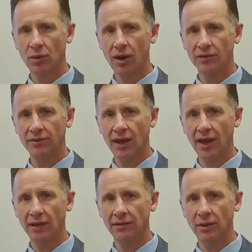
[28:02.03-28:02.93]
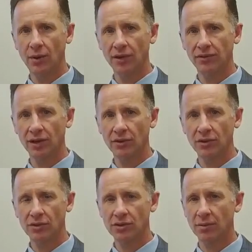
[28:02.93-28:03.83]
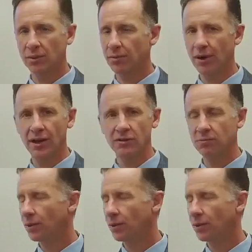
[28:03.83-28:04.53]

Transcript: outside and they want to start their summer breaks.